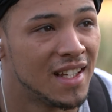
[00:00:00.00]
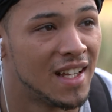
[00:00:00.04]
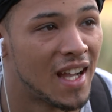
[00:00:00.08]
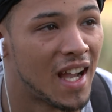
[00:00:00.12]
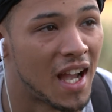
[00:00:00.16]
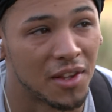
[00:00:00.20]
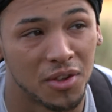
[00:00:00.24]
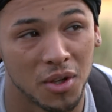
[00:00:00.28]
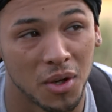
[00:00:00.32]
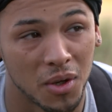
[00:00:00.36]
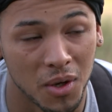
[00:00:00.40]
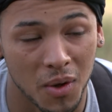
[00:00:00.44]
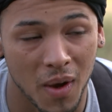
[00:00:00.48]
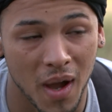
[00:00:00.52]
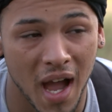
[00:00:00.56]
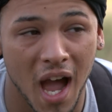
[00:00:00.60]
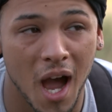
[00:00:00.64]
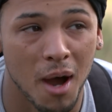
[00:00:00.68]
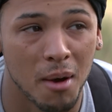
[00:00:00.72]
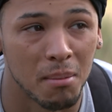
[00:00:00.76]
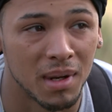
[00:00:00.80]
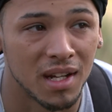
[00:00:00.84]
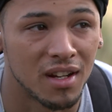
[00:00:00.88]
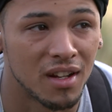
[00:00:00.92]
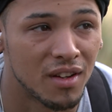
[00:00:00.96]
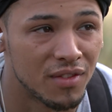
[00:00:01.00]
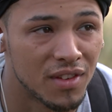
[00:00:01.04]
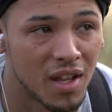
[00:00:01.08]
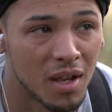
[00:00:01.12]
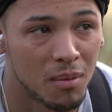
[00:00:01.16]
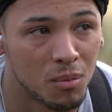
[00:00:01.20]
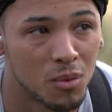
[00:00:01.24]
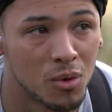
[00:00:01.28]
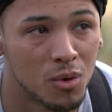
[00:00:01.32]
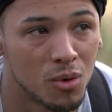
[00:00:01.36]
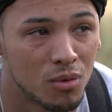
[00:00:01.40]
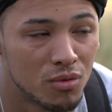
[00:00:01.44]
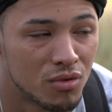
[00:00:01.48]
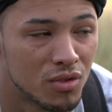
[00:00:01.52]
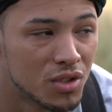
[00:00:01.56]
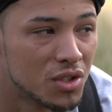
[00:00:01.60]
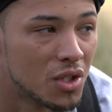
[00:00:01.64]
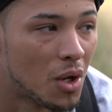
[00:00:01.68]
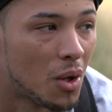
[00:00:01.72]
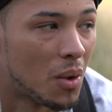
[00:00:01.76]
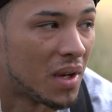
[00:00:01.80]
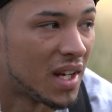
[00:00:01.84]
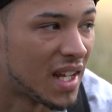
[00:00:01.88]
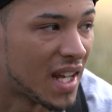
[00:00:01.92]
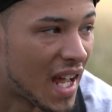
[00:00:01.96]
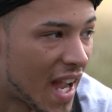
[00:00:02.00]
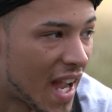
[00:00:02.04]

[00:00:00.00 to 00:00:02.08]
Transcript: I don't know how many of them will result in